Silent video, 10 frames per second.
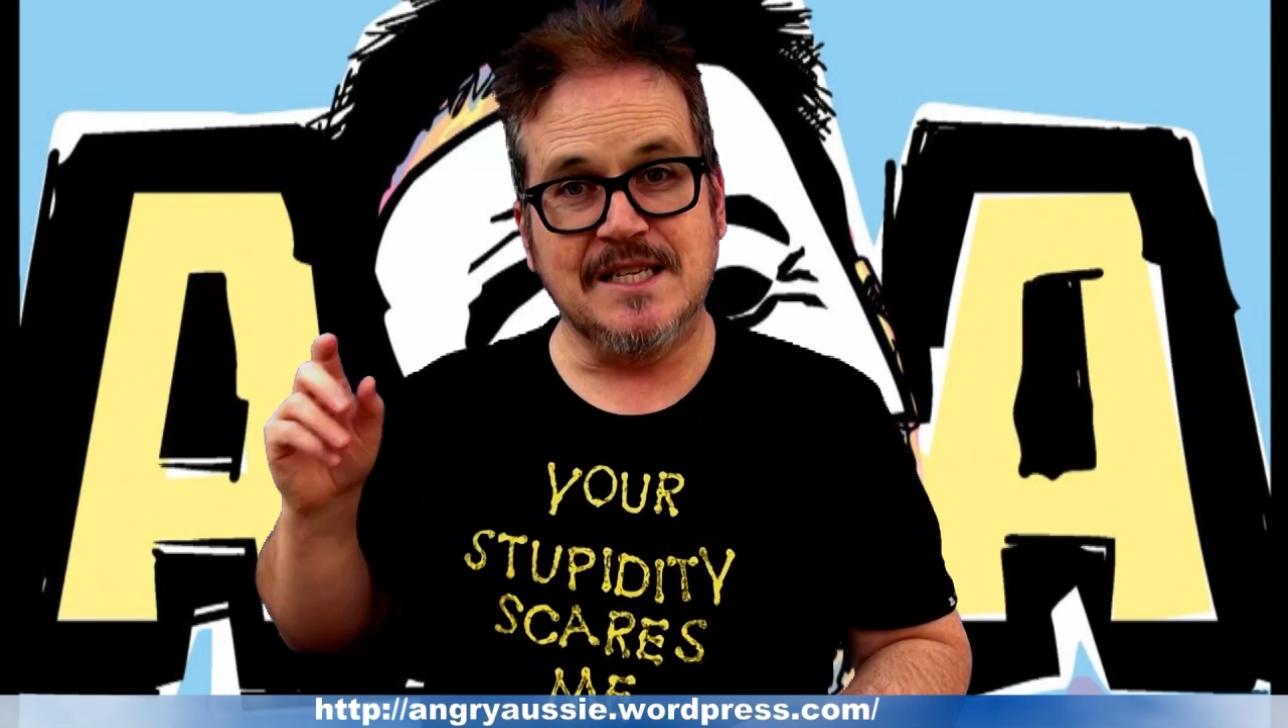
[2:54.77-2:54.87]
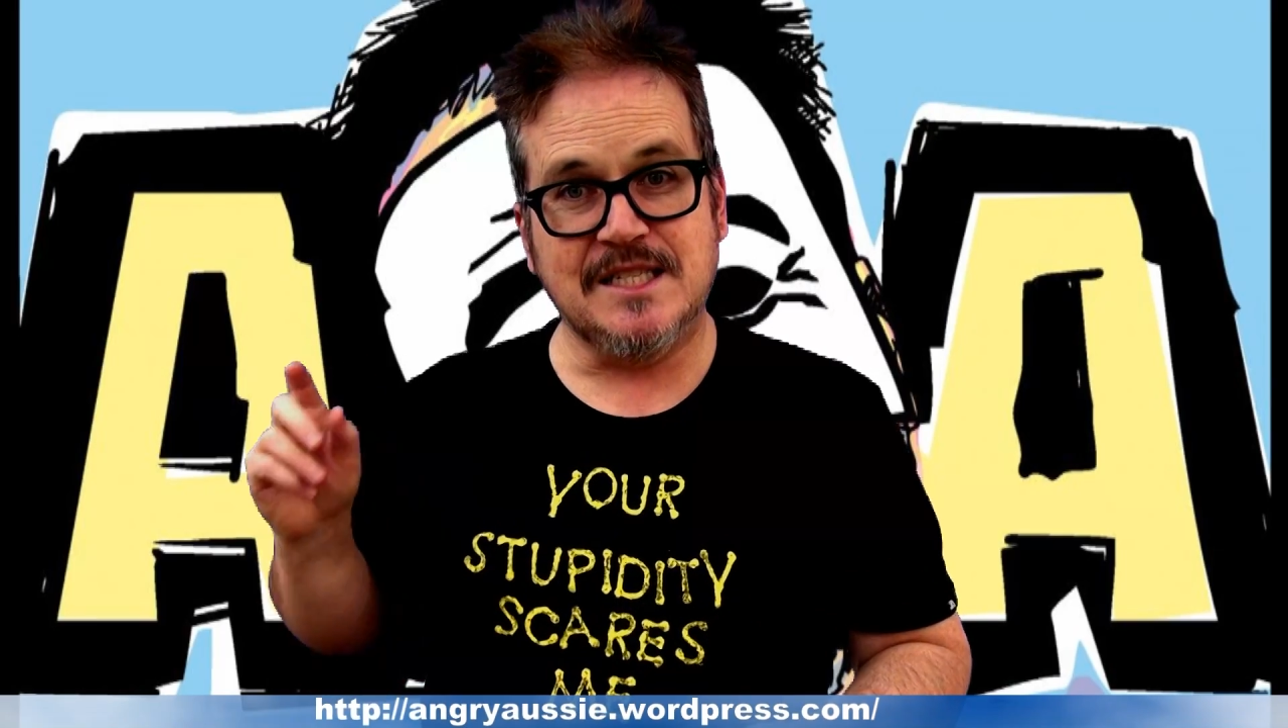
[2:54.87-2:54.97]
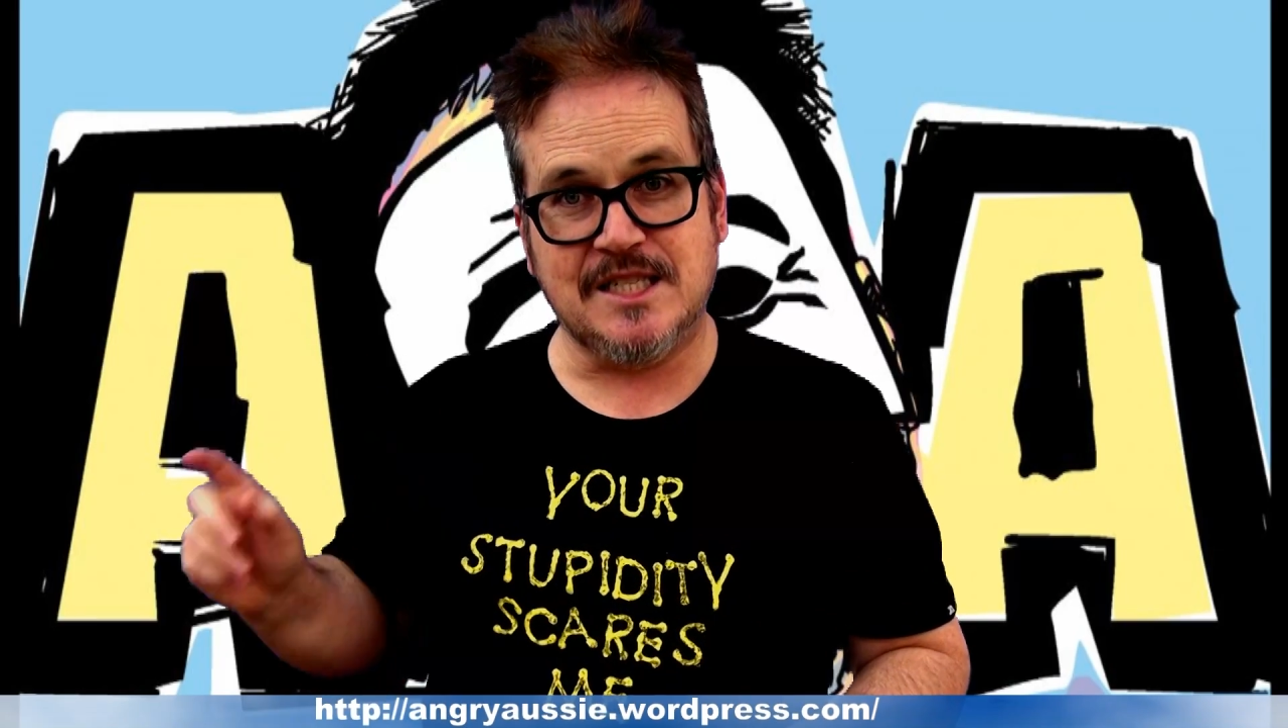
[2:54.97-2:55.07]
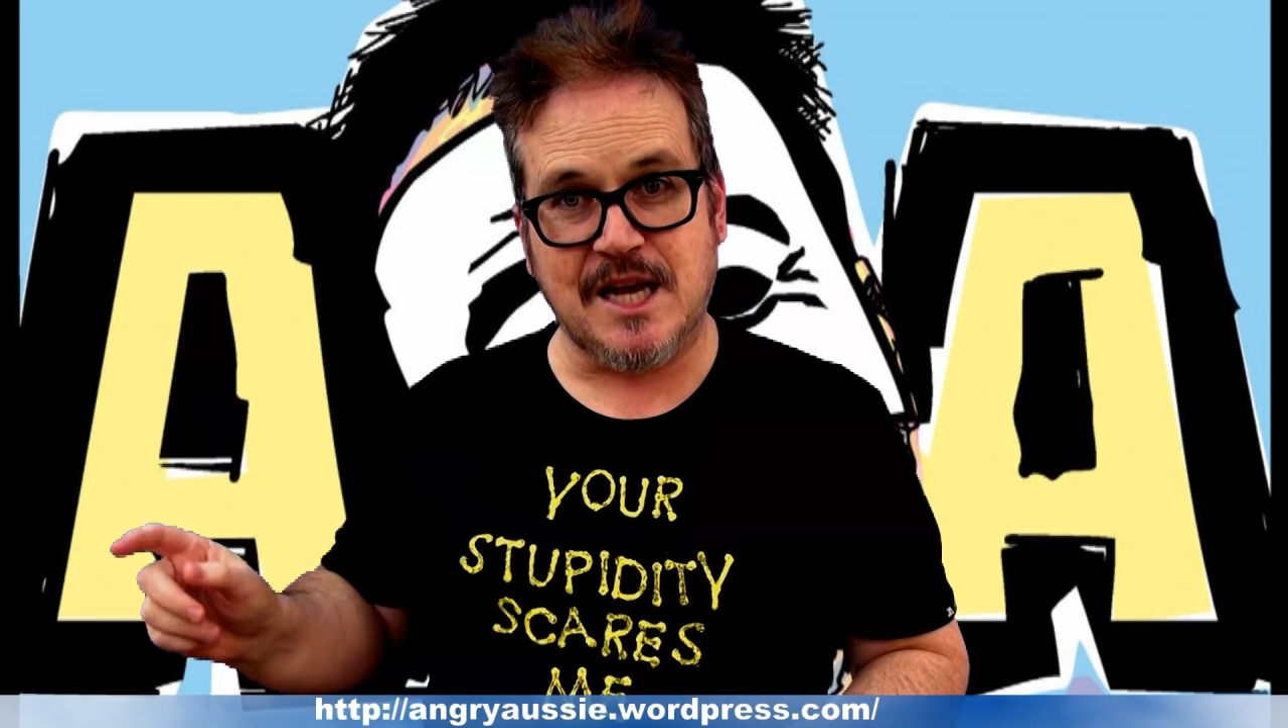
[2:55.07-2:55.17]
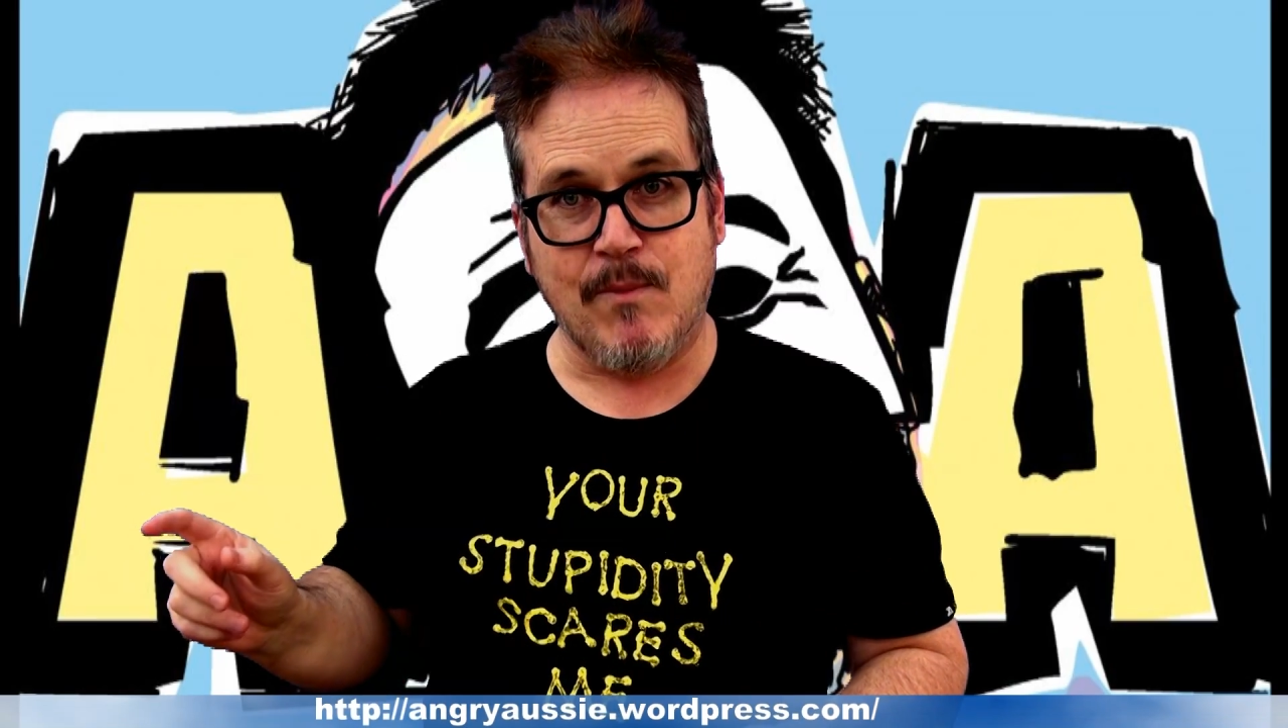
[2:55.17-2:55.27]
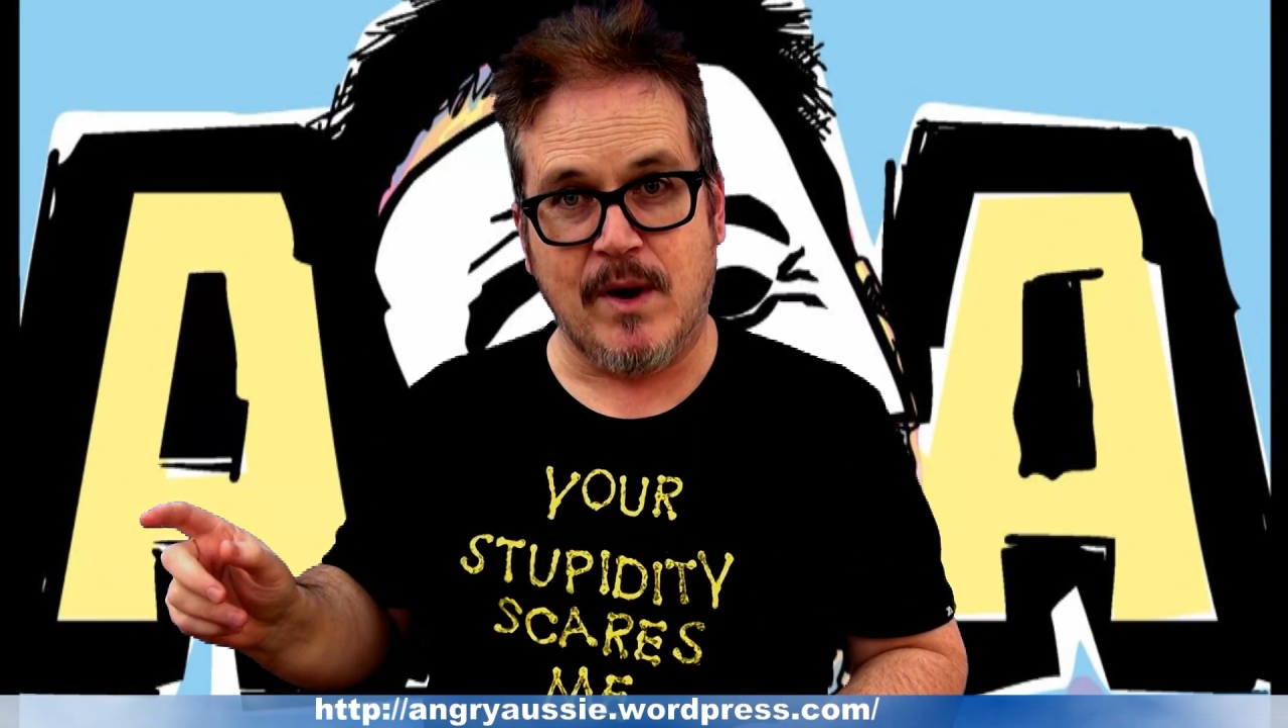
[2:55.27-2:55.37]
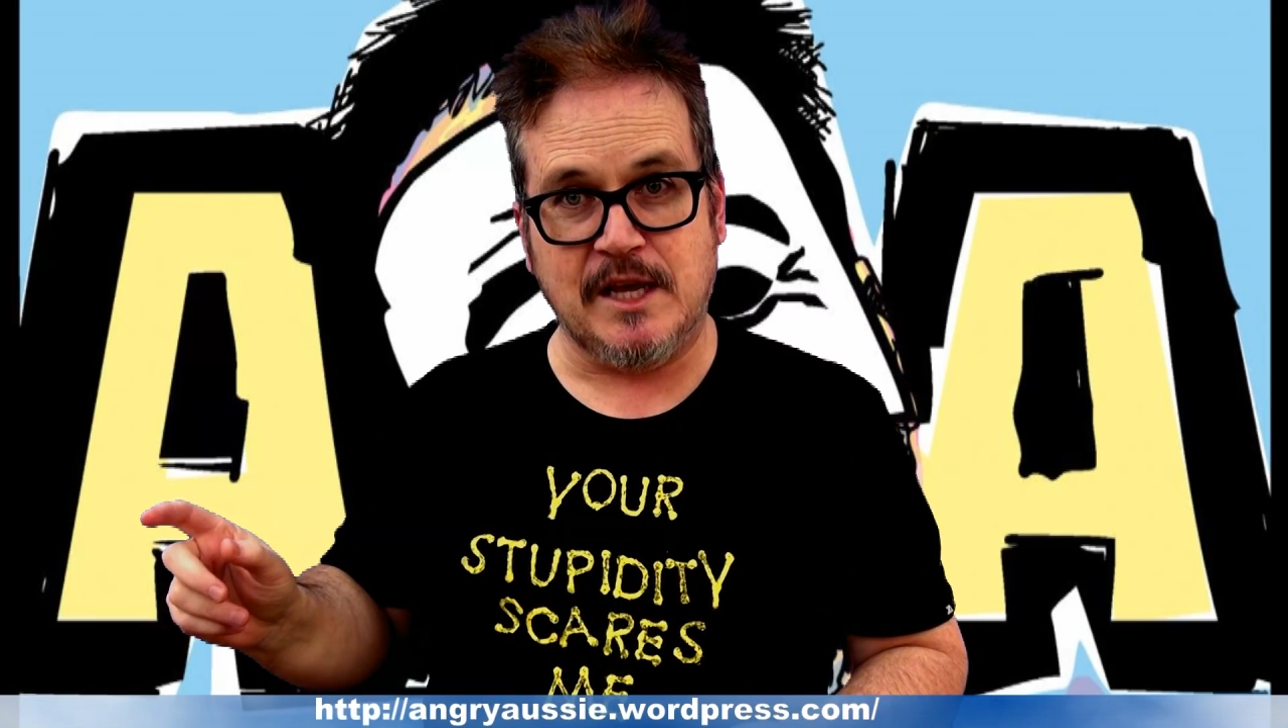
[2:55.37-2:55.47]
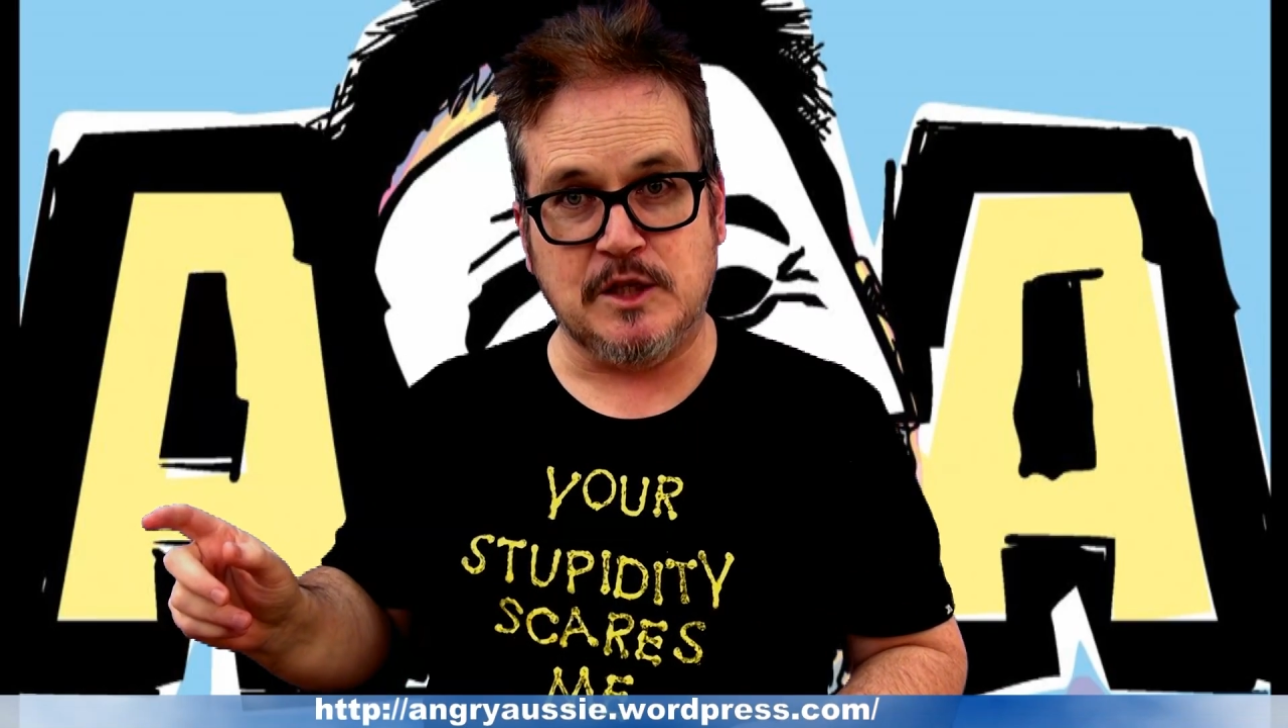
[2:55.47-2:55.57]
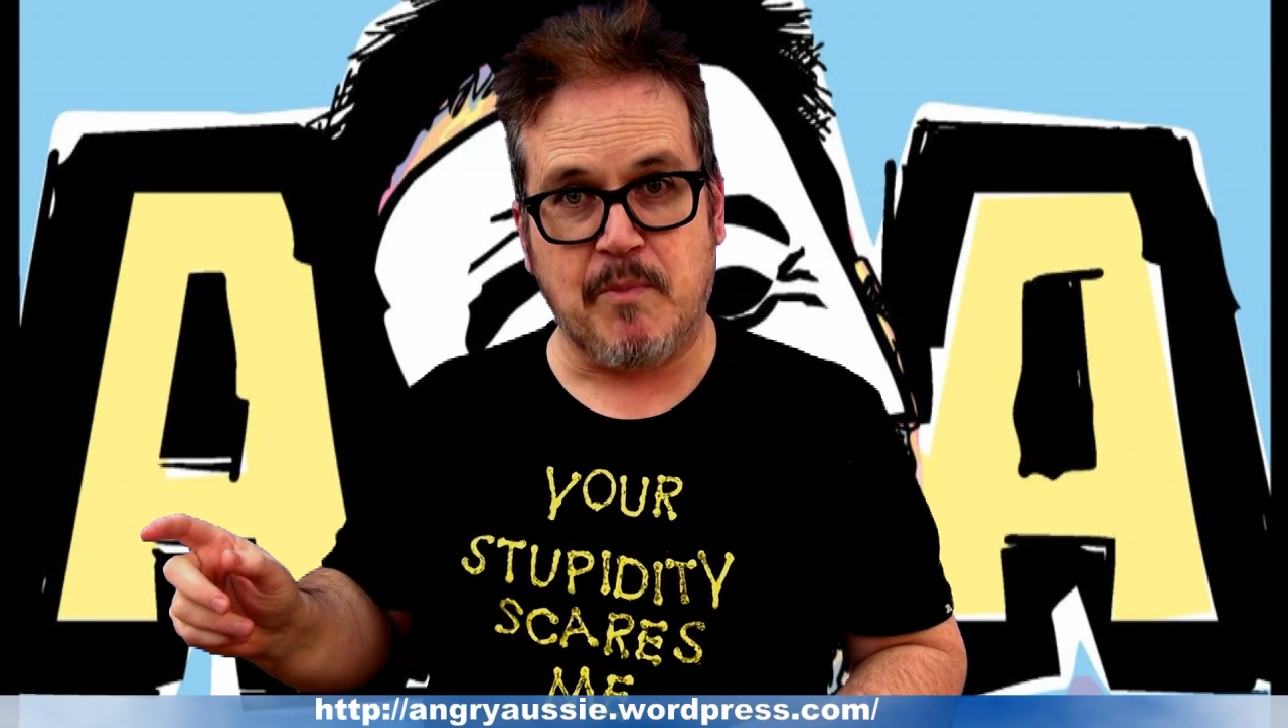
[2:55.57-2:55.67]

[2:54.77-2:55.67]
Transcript: Someone is